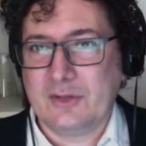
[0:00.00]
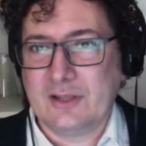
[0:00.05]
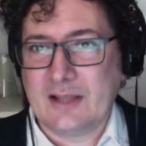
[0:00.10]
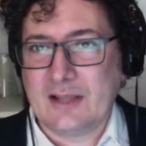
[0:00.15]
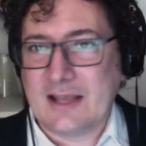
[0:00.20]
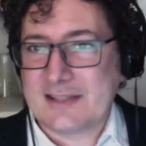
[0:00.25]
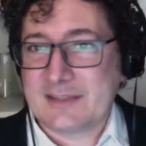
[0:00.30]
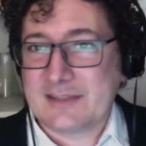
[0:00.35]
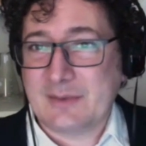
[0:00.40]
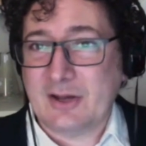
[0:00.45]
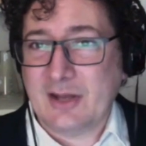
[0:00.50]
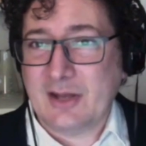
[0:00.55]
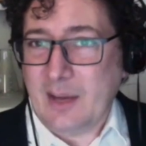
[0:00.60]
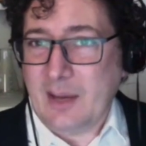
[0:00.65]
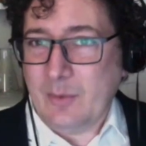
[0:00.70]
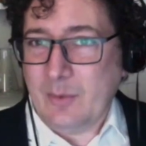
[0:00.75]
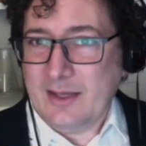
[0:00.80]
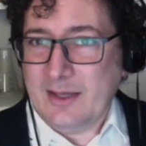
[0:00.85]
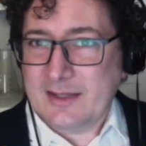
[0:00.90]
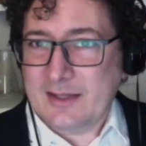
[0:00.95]
last about
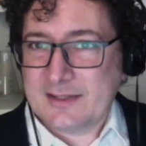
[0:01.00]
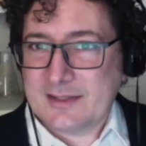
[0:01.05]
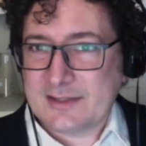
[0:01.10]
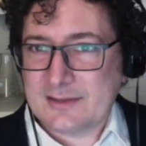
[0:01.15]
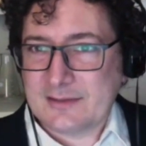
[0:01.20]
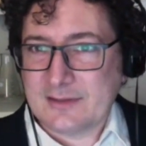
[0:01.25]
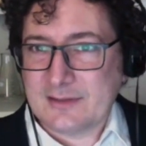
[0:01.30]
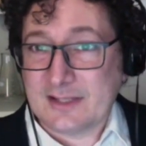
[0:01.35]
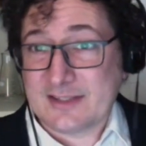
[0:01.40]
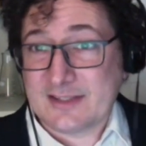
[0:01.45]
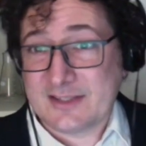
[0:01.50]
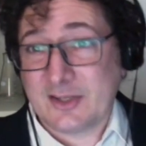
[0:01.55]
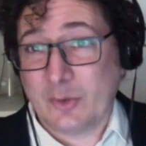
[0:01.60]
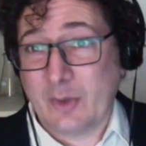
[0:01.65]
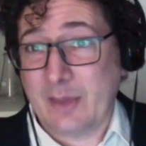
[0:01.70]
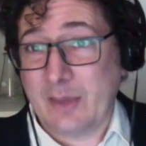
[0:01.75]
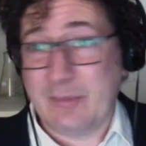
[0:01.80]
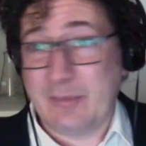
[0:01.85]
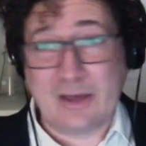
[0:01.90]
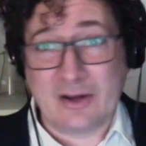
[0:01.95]
8 weeks. That's still
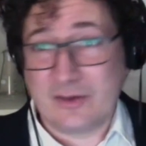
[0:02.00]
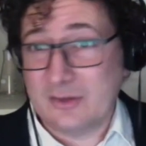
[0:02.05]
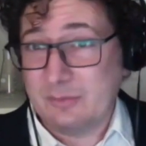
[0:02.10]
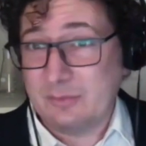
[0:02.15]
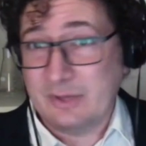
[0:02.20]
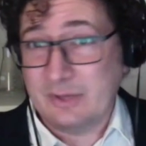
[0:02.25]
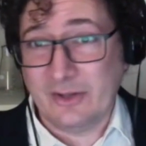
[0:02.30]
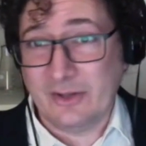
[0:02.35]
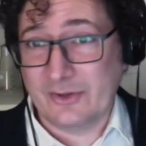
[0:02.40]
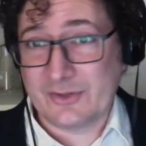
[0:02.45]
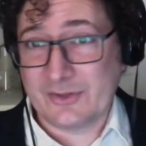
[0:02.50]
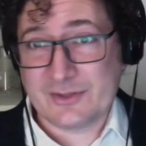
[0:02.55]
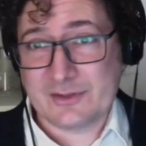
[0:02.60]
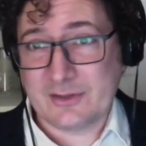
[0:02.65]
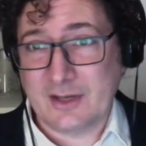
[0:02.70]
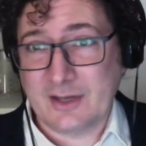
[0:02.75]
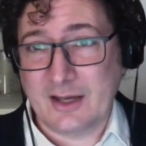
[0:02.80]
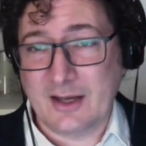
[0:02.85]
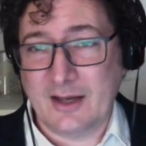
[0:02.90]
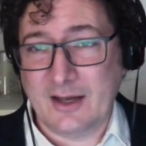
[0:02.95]
way better than
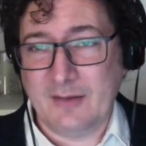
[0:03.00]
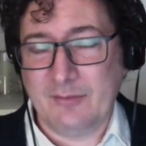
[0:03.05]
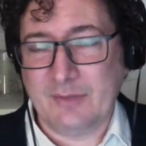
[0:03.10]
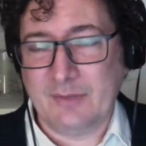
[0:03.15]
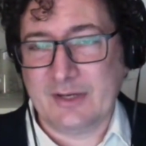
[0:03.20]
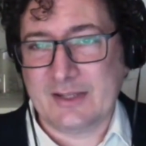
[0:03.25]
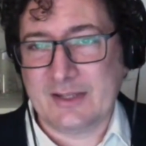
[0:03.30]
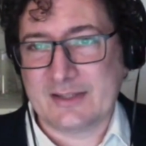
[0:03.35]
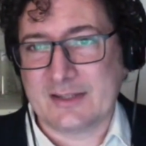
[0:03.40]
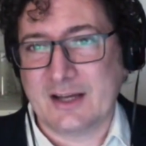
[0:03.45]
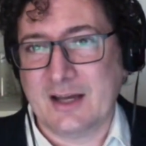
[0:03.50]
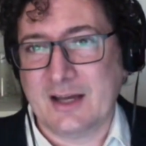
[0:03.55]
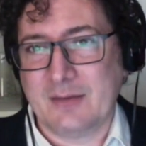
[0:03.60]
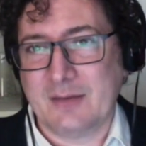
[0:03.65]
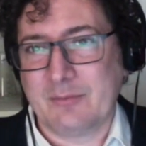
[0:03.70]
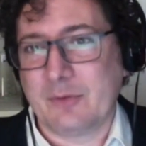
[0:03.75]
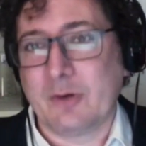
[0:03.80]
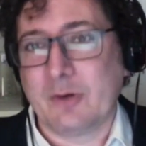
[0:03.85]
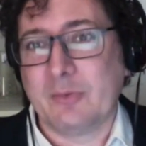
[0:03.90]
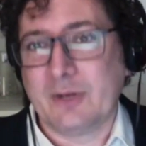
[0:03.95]
pills, but it's not
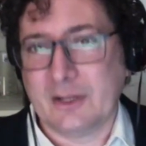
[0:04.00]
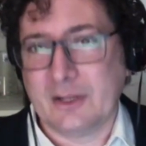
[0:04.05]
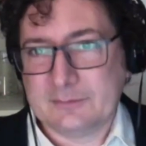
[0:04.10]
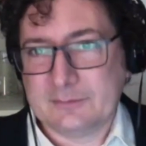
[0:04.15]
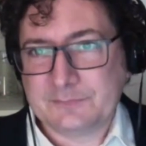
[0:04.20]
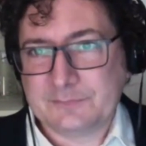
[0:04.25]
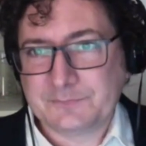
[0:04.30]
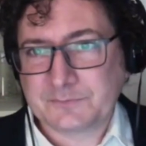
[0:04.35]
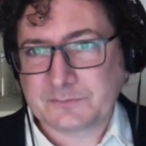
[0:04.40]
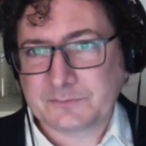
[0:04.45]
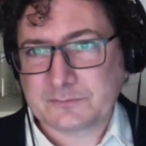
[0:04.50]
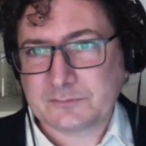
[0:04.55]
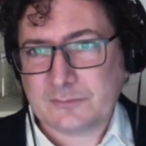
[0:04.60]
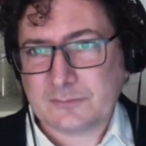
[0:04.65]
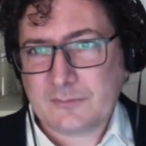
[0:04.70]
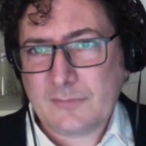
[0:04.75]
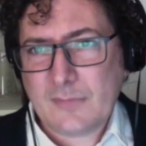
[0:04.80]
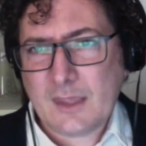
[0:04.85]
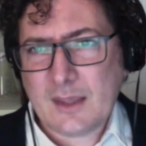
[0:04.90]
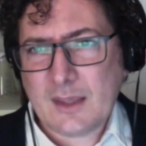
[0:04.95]
permanent.
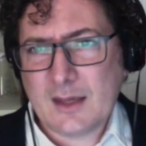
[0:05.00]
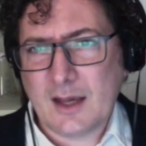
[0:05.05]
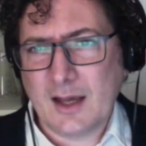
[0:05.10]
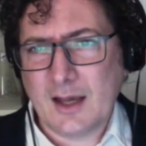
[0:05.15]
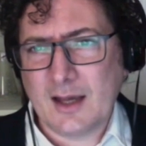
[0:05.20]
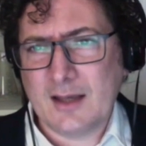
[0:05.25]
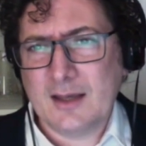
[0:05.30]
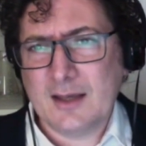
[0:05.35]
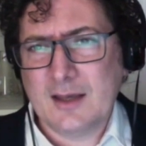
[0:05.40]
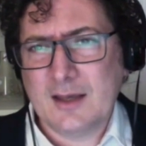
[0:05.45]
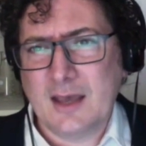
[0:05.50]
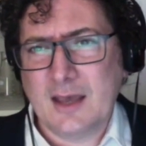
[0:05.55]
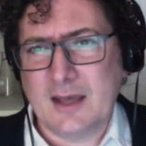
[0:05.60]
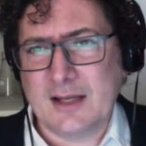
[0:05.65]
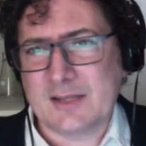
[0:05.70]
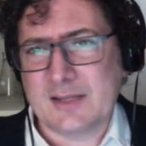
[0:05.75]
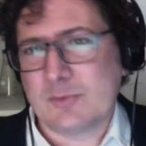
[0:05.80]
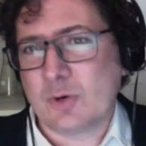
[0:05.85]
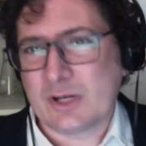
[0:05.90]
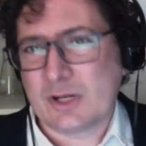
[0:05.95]
And
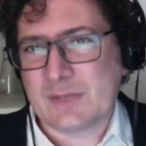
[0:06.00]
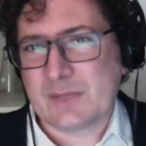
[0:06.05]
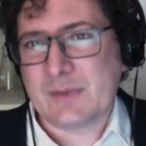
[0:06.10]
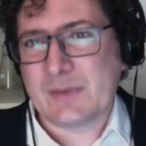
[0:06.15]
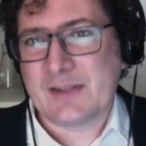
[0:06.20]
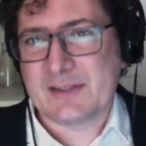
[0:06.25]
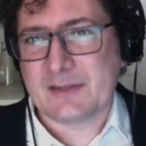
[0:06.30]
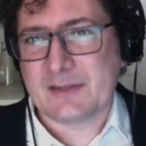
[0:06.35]
it's more expensive.